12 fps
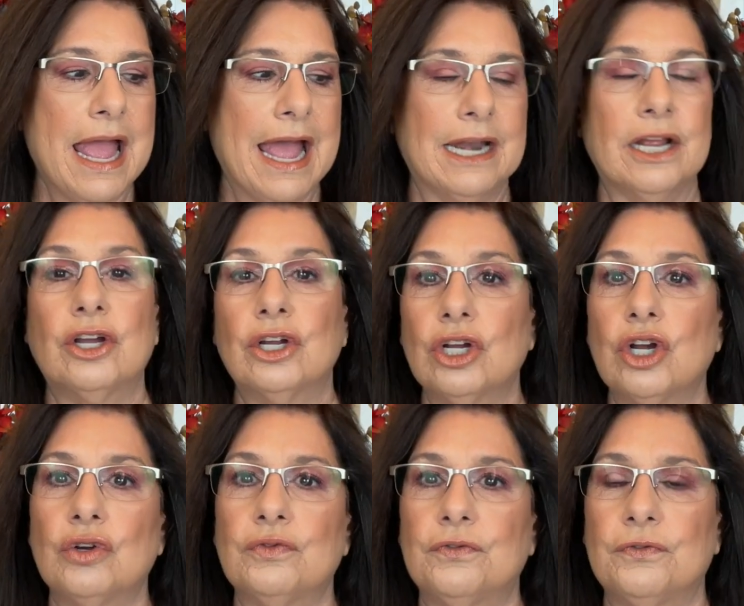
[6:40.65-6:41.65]
and I'm gonna
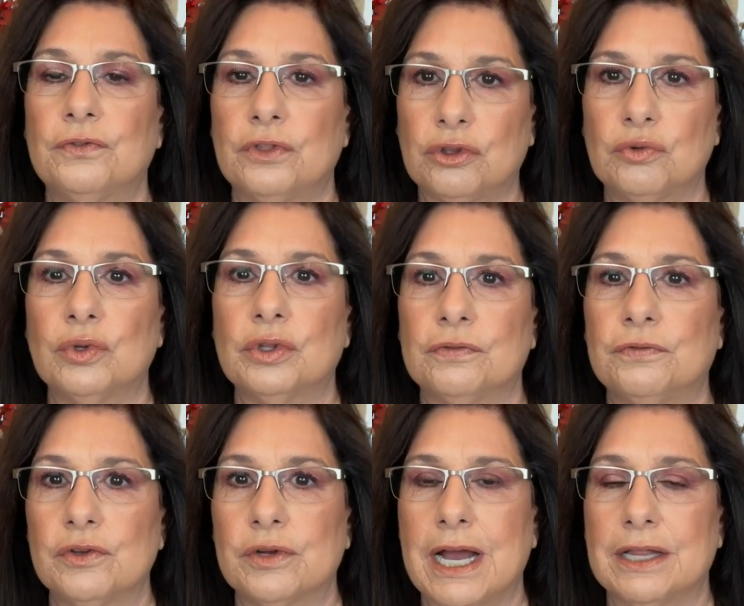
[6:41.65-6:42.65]
go th through the
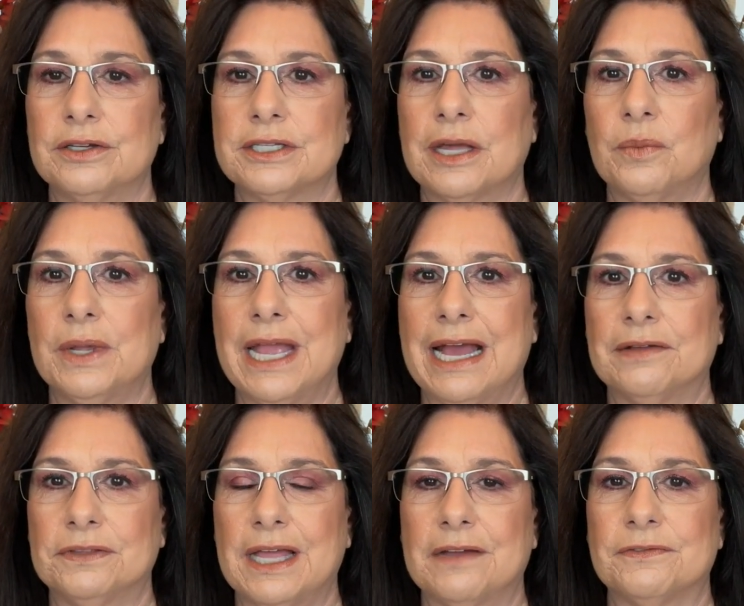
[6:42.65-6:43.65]
few colors that we
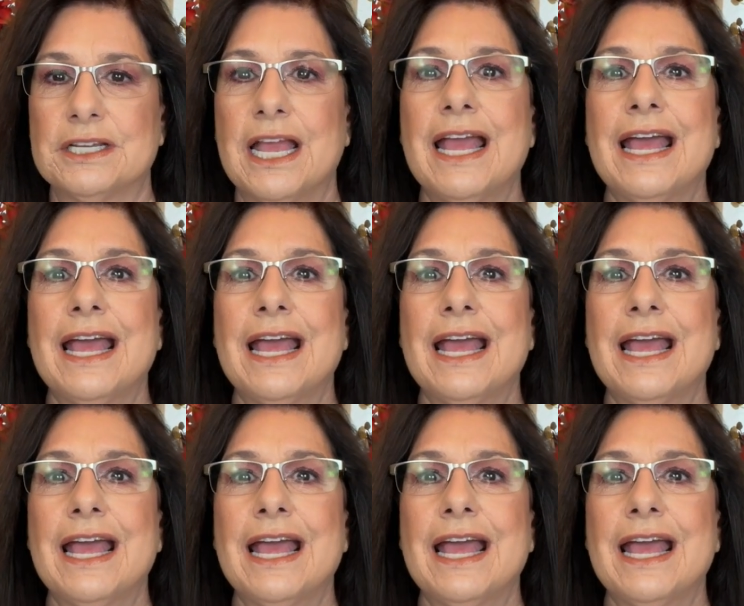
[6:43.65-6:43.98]
have left.